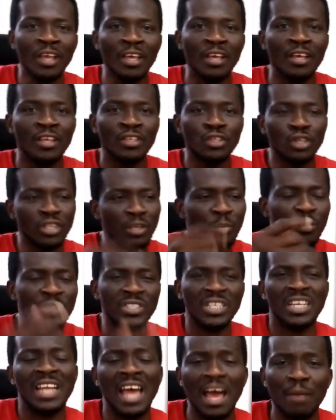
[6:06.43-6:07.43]
So the
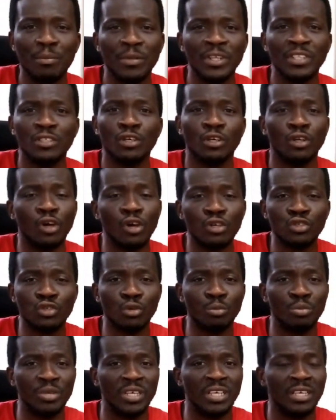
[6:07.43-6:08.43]
present happening could
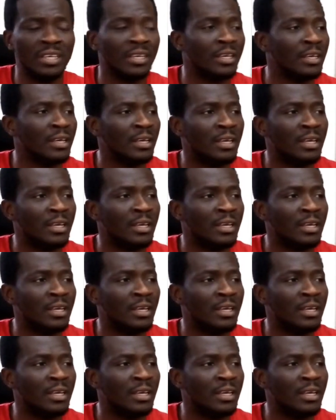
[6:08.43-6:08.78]
also be